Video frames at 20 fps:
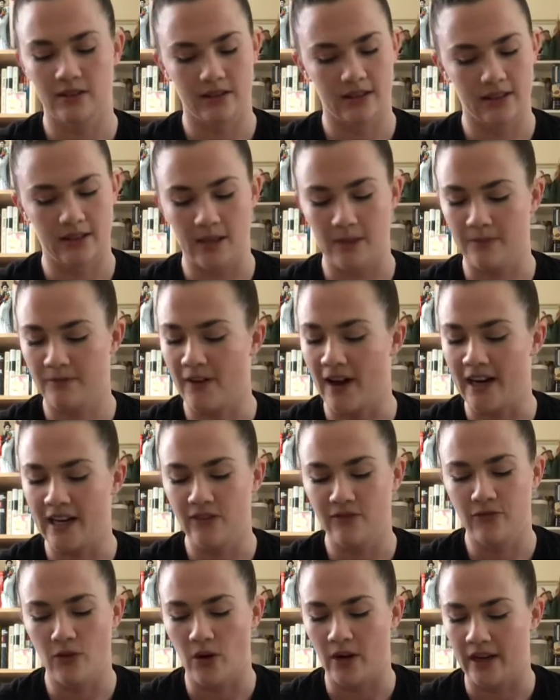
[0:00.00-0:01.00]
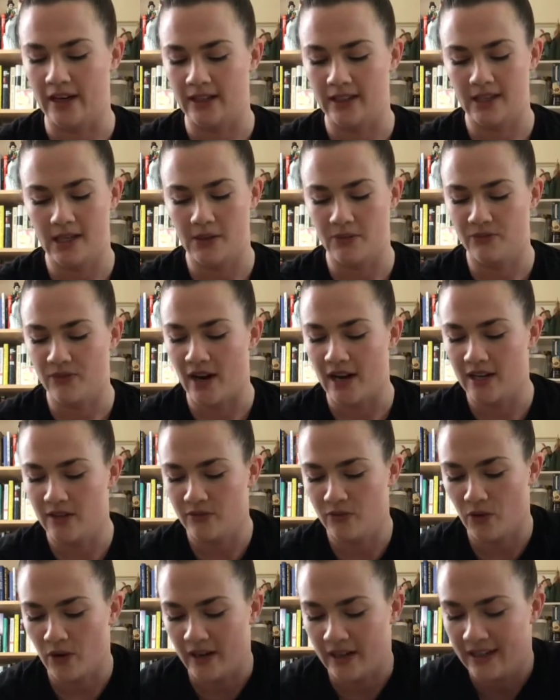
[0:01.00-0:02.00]
Keep fighting for it. Keep fighting
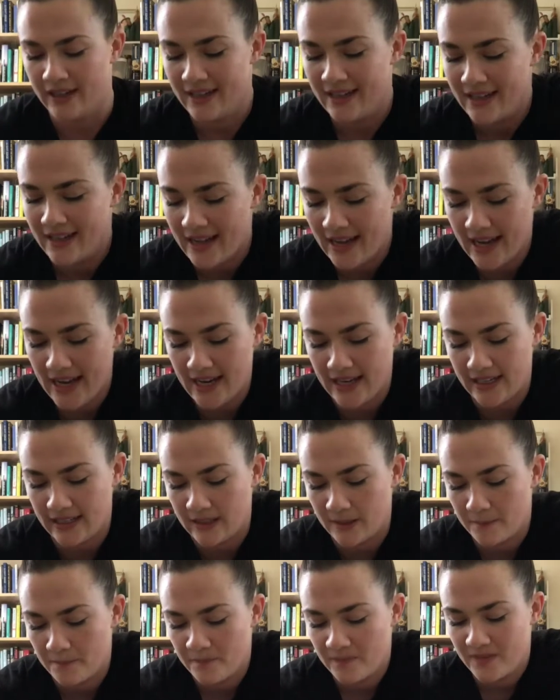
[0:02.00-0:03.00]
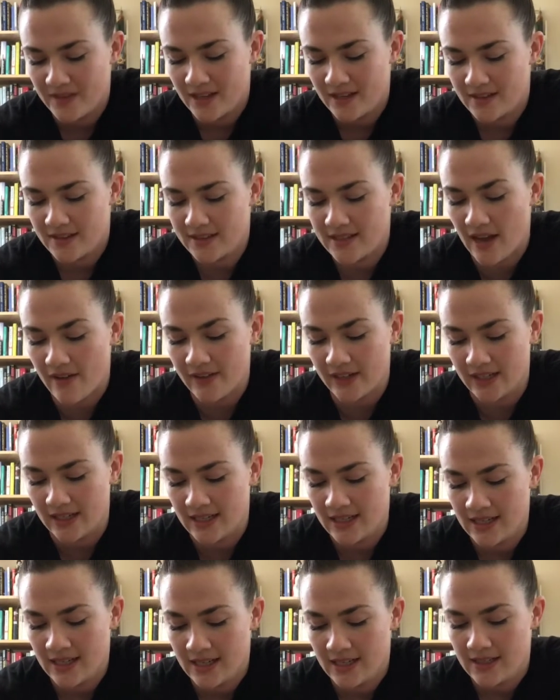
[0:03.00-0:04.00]
for it. 8, 7,
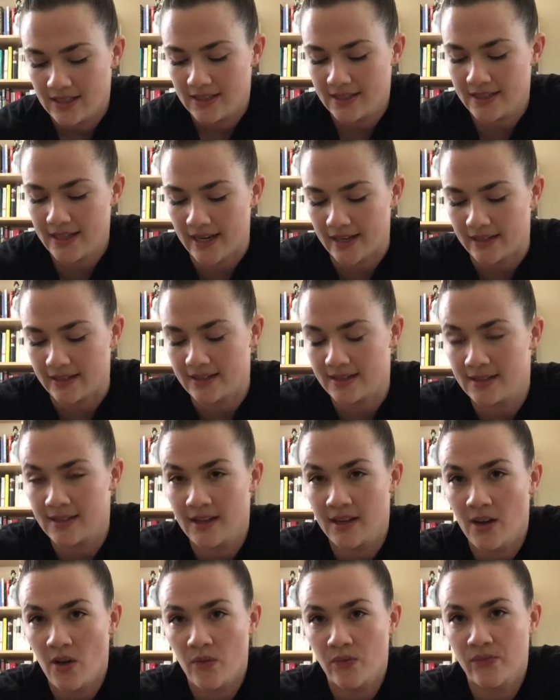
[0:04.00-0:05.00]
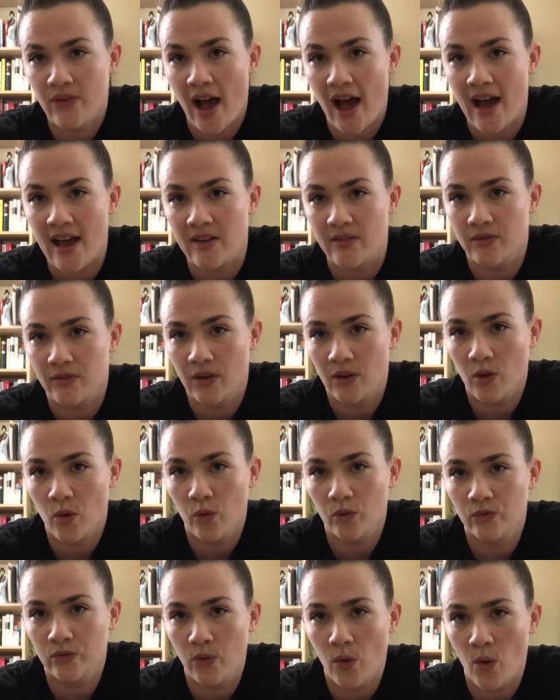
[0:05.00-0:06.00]
6, 5,
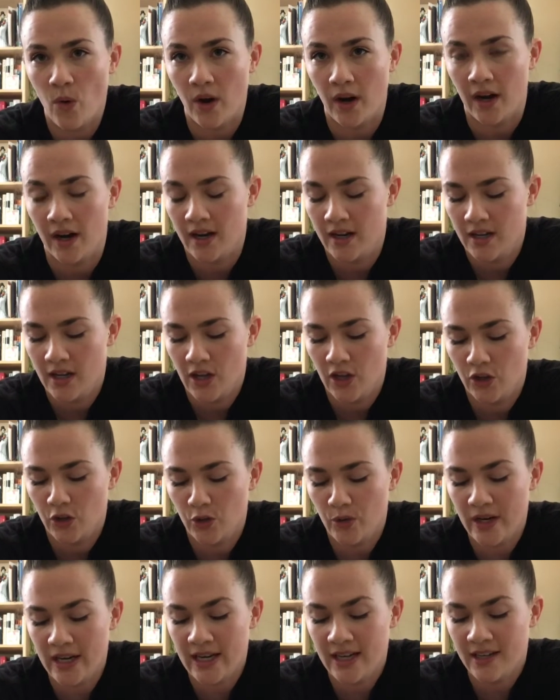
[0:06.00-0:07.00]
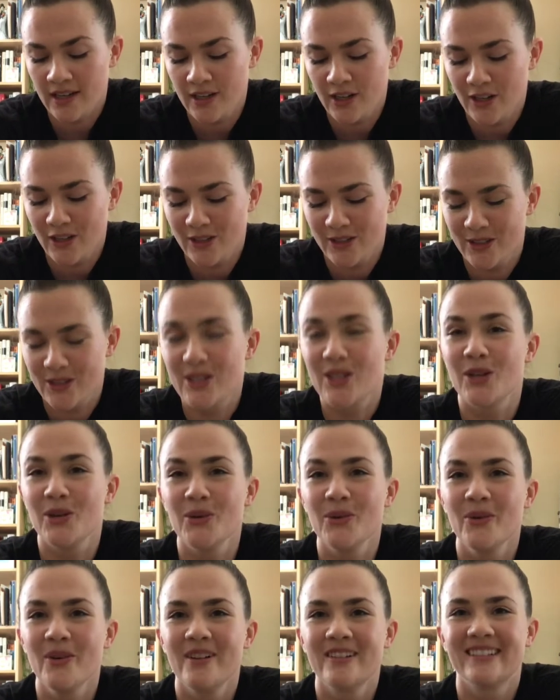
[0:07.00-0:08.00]
4, 3,
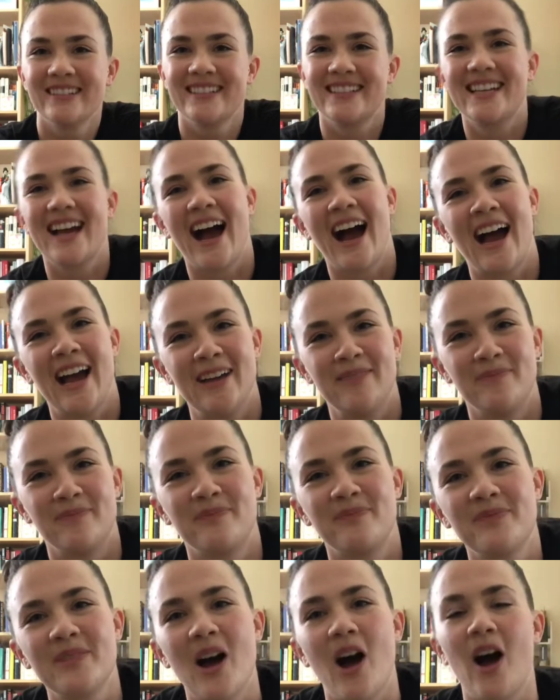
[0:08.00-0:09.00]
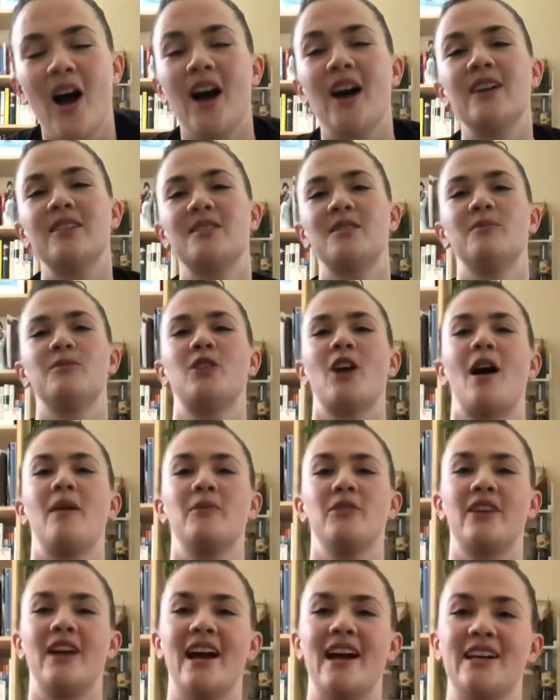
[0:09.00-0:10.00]
2, time. Awesome job,
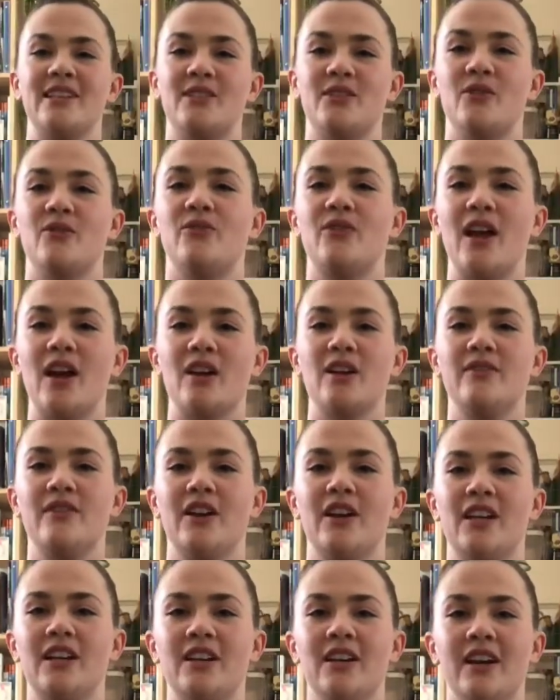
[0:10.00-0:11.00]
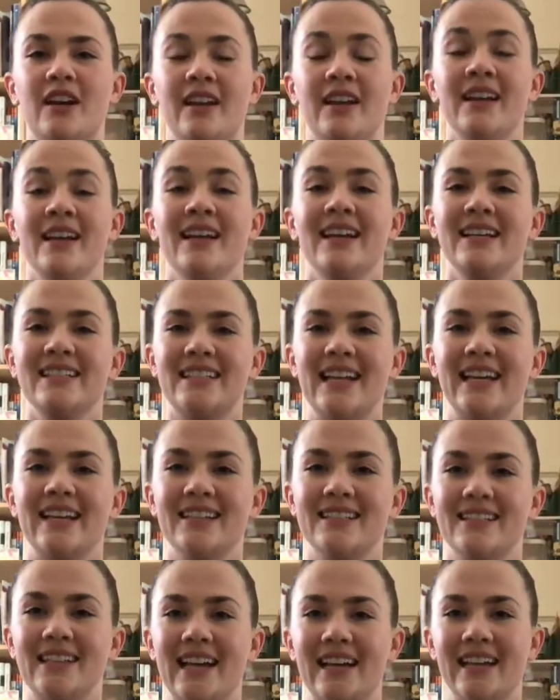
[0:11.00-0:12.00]
you guys. Very, very good. Take a
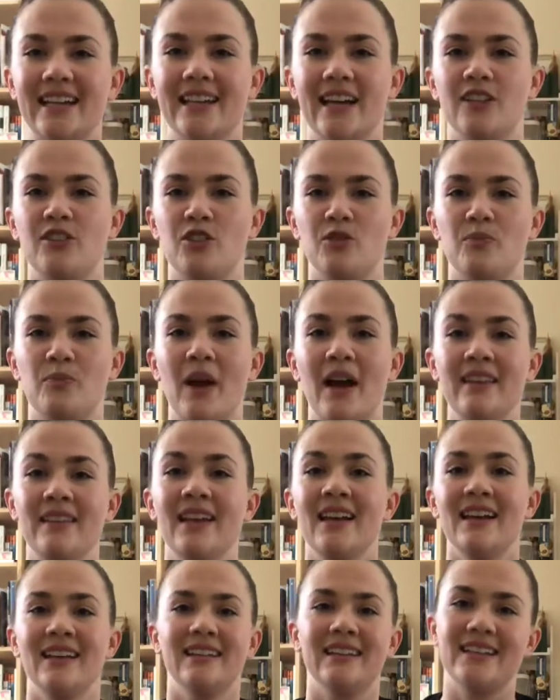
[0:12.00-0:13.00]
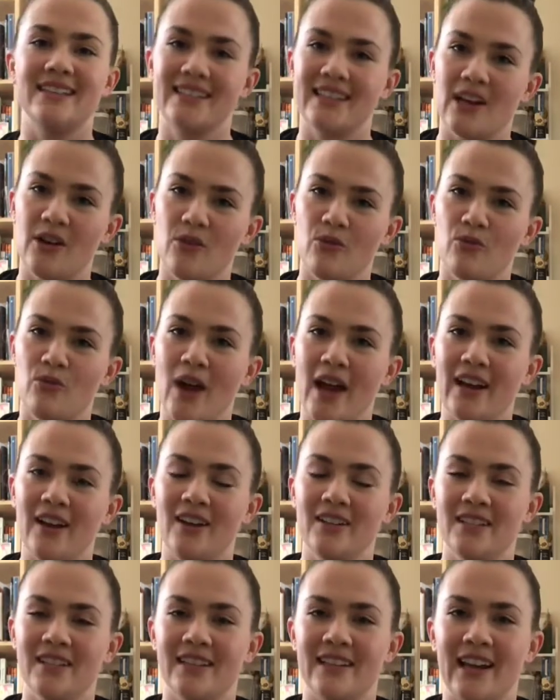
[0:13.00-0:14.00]
second, catch your breath. Let's get right
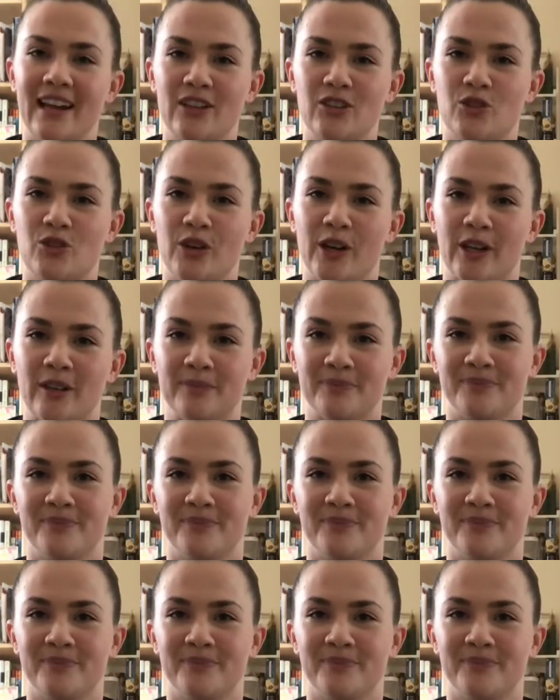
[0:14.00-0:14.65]
on to the next drill.